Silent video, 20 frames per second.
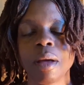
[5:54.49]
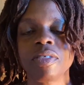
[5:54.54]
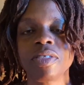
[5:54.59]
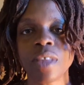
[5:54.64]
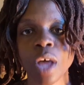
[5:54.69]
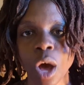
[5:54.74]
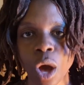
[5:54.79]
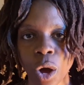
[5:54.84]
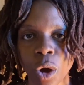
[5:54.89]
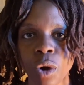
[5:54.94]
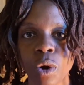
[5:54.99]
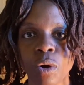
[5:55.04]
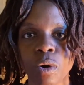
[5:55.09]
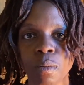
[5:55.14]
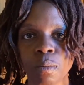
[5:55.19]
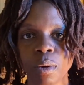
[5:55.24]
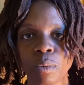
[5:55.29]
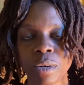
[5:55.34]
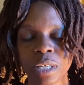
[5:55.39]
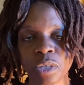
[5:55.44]
The
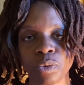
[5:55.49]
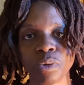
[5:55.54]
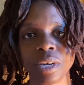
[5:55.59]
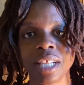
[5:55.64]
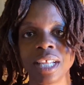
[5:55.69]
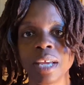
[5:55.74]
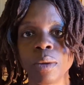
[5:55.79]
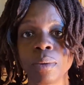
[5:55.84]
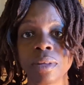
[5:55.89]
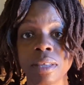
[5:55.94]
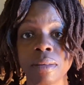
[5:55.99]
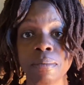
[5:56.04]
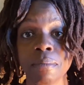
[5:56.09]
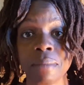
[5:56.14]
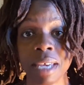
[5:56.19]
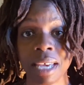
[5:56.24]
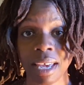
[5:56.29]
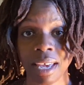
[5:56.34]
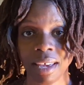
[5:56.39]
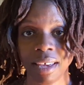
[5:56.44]
home was really with
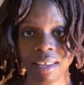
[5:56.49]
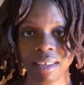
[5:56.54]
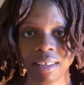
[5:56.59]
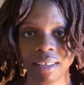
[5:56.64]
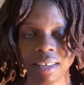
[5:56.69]
me.